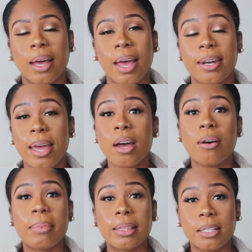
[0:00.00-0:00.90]
And now
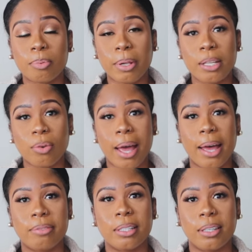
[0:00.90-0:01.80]
I'm at this place where I
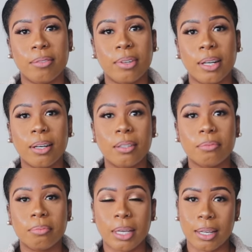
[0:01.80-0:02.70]
have to give it up
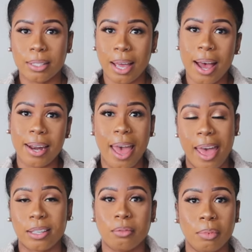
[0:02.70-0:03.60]
because God
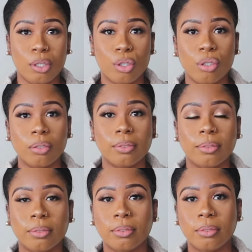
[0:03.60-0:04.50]
asked me to.
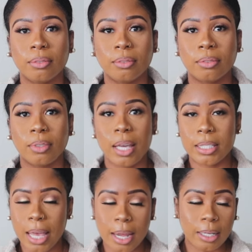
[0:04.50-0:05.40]

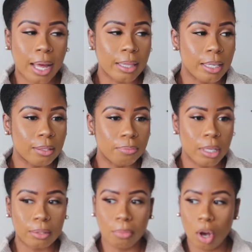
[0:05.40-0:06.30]
It's kind of like this
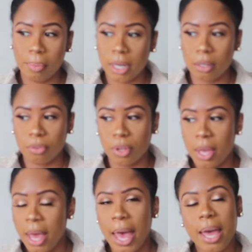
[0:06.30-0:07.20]
this moment of,
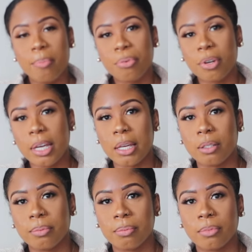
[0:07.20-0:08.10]
hey
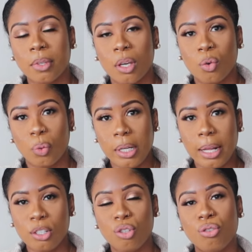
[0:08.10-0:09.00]
Bree, we
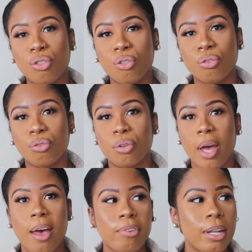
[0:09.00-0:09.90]
let you do,
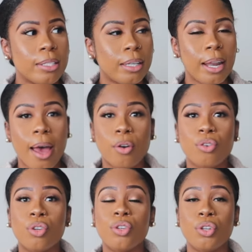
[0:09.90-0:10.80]
heaven has allowed
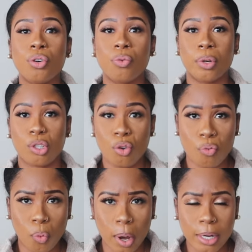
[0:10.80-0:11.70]
you to do what
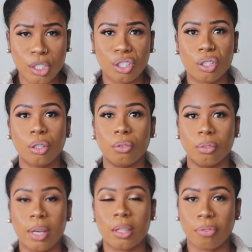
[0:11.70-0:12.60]
you've wanted to do
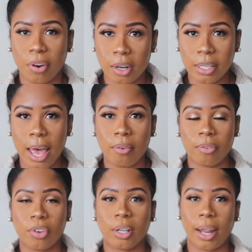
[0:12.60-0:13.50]
in the first half
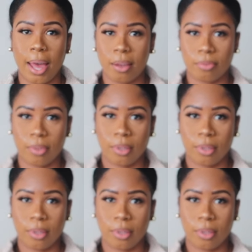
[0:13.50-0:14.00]
of your life.